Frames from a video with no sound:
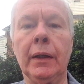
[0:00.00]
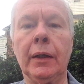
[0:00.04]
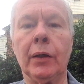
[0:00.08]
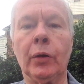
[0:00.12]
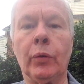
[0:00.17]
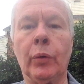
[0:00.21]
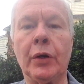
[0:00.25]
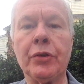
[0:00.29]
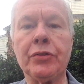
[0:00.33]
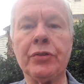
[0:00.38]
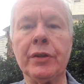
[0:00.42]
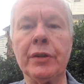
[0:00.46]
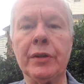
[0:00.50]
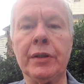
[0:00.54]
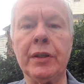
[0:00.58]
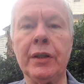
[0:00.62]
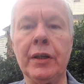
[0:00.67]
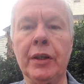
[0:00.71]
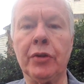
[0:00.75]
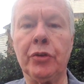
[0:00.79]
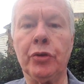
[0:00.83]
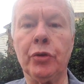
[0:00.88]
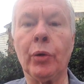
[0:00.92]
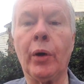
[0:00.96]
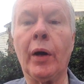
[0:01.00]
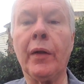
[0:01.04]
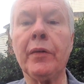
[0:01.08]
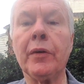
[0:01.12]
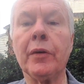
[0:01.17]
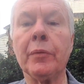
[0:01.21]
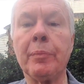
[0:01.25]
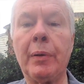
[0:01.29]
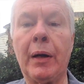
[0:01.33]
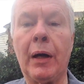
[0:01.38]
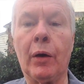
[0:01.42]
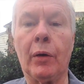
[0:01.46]
Question 10, do other
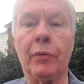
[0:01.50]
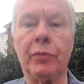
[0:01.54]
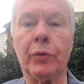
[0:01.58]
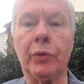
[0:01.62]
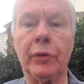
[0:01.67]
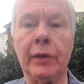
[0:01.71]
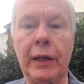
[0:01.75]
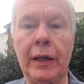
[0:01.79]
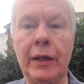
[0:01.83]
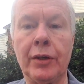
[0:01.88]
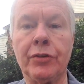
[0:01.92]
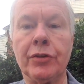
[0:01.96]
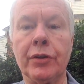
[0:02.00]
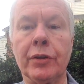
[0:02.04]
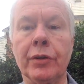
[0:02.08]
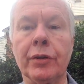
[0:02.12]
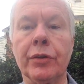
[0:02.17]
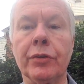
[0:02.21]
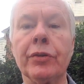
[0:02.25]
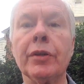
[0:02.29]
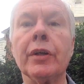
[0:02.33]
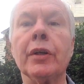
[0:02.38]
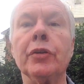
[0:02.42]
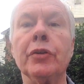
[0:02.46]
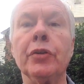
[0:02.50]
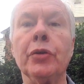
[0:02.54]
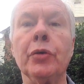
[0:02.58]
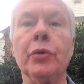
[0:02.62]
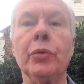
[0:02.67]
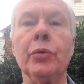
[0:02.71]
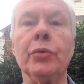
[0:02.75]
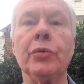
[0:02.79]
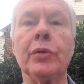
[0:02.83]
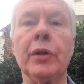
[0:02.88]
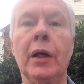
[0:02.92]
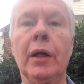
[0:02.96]
powerful nations
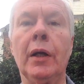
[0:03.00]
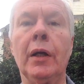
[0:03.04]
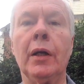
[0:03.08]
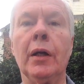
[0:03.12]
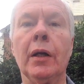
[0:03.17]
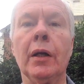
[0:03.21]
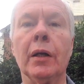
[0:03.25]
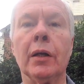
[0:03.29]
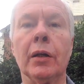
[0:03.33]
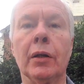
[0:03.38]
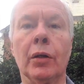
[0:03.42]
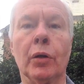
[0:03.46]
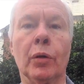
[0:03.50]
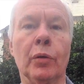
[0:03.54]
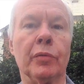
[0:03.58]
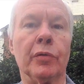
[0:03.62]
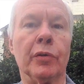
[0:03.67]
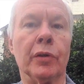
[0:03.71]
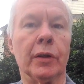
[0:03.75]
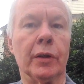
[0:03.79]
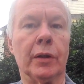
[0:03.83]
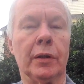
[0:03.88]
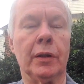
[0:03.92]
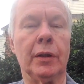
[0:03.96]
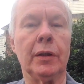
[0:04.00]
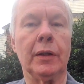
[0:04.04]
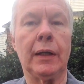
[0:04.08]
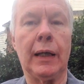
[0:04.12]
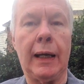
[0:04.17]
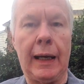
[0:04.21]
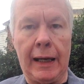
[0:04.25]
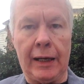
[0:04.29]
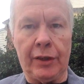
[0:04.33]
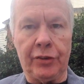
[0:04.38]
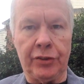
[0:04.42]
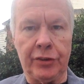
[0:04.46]
use covert
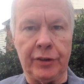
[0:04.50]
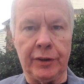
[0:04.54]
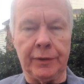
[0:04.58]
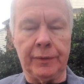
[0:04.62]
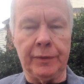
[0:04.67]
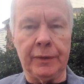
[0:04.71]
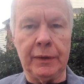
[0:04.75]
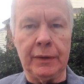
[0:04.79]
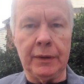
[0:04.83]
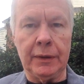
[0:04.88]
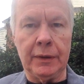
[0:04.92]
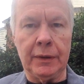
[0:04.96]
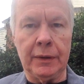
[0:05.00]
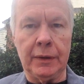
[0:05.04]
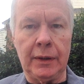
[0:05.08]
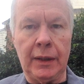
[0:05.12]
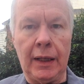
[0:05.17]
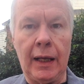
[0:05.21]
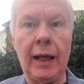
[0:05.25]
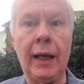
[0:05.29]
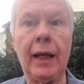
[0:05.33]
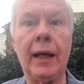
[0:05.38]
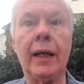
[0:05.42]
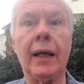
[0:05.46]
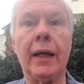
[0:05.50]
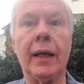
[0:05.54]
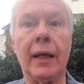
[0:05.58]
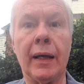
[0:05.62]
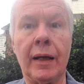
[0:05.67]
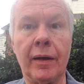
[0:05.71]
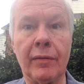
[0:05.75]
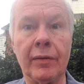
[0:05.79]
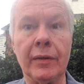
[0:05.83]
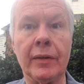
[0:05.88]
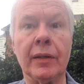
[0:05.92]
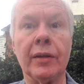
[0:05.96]
action?
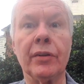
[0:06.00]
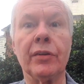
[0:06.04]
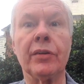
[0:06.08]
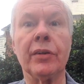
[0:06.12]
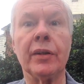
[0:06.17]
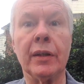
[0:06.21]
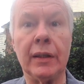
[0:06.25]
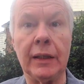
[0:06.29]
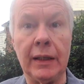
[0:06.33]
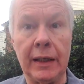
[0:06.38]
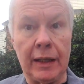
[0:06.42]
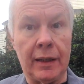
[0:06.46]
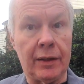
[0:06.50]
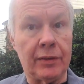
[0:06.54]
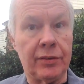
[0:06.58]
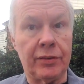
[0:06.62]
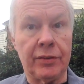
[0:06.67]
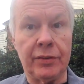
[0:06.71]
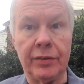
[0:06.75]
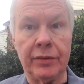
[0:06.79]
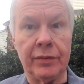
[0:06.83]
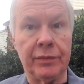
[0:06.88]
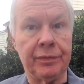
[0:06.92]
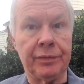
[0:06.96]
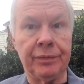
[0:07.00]
Heavens, yes.